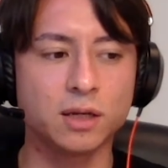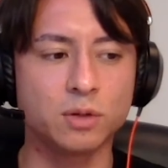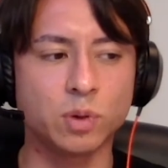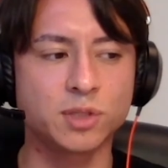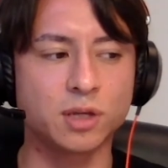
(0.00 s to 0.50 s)

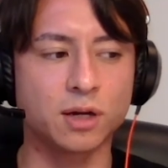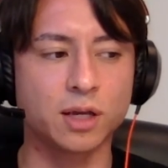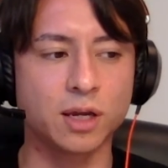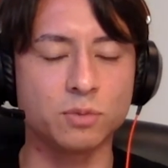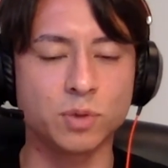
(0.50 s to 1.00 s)

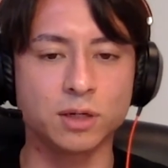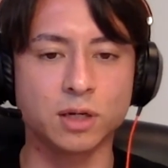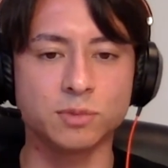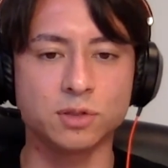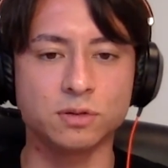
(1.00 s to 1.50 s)
WebSocket when it
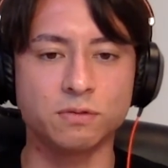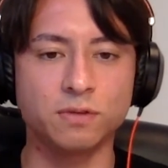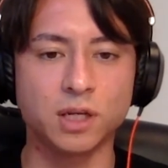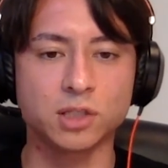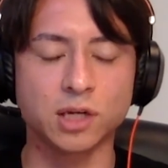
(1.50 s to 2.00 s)
comes to
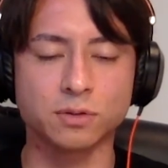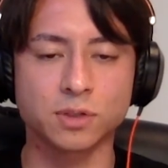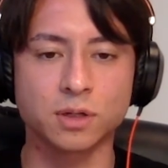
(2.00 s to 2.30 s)
Phoenix channels?